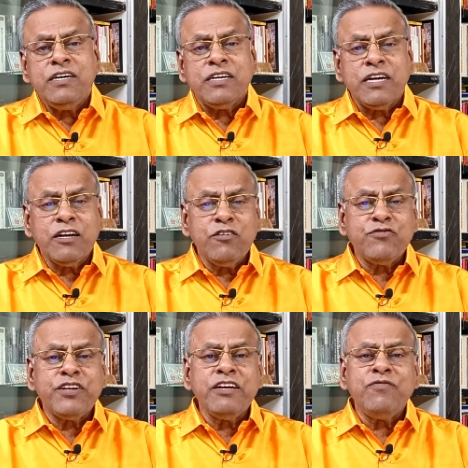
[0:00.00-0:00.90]

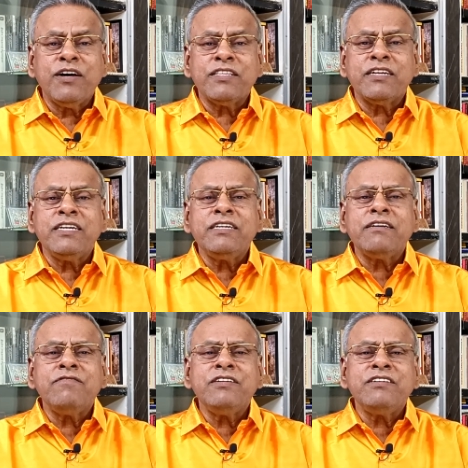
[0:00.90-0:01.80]
requesting for their
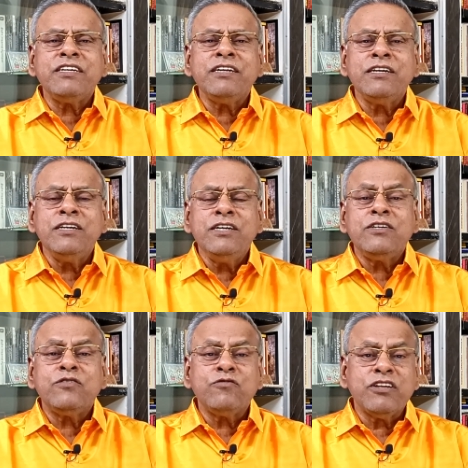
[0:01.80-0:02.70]
intervention
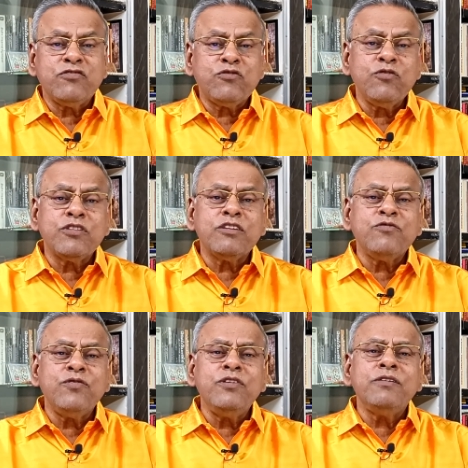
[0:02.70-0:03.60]
to restore the
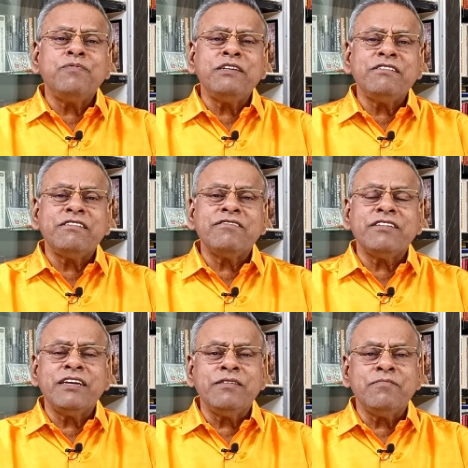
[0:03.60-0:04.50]
old pension
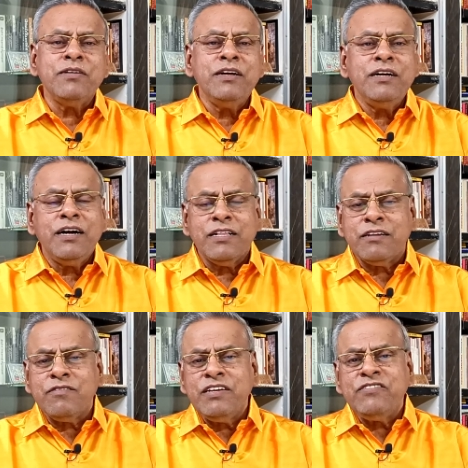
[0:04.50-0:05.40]
scheme.
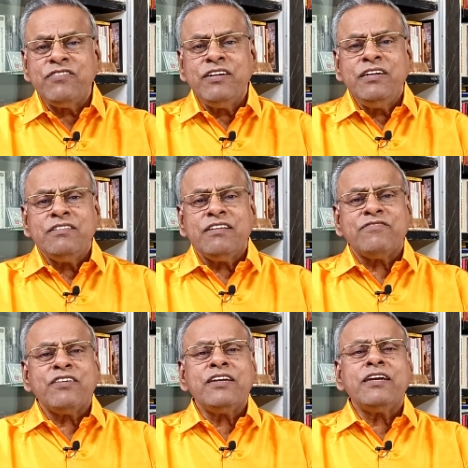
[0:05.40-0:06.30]
Otherwise, the
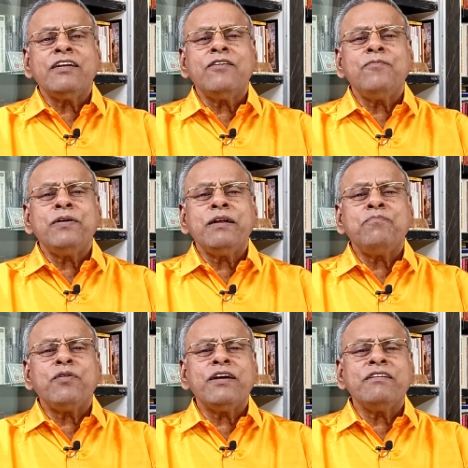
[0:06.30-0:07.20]
central government
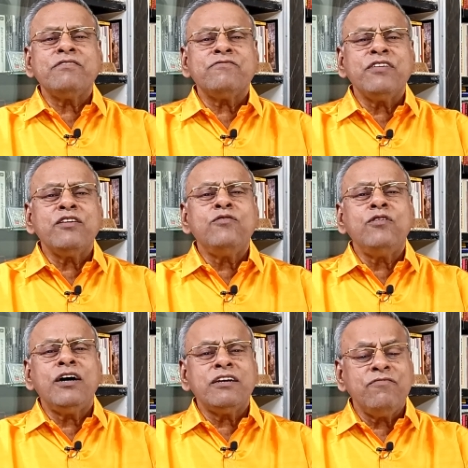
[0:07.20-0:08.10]
employees will
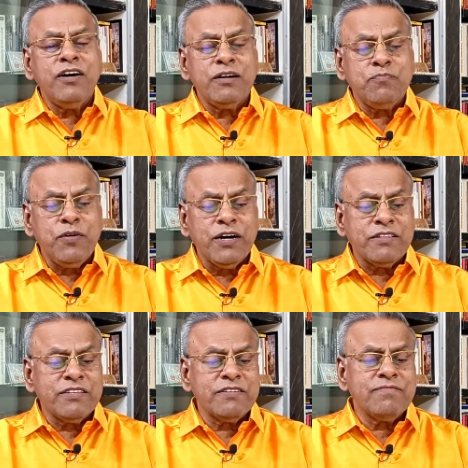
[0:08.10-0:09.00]
go on war
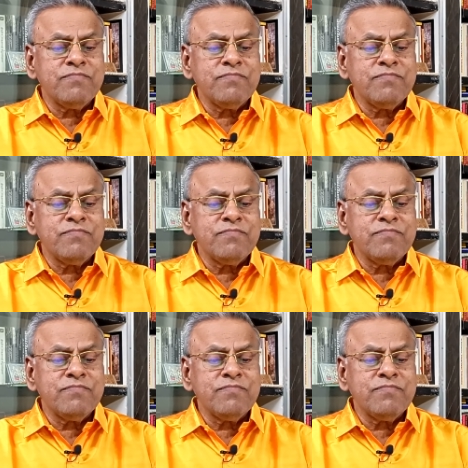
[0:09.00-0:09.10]
path.